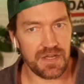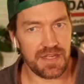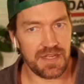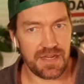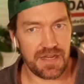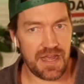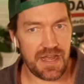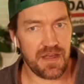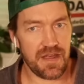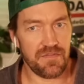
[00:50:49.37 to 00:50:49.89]

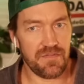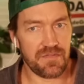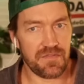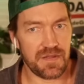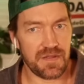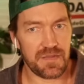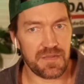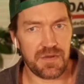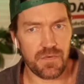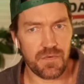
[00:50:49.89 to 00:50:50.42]
get at. I
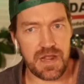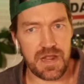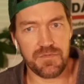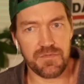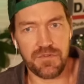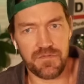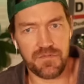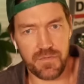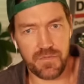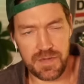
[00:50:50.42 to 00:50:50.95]
mean,
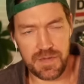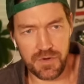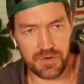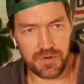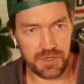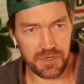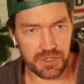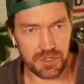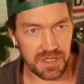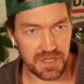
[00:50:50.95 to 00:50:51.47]
Remo from Remo
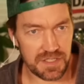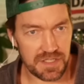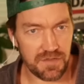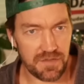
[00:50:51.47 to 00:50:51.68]
Nutrients.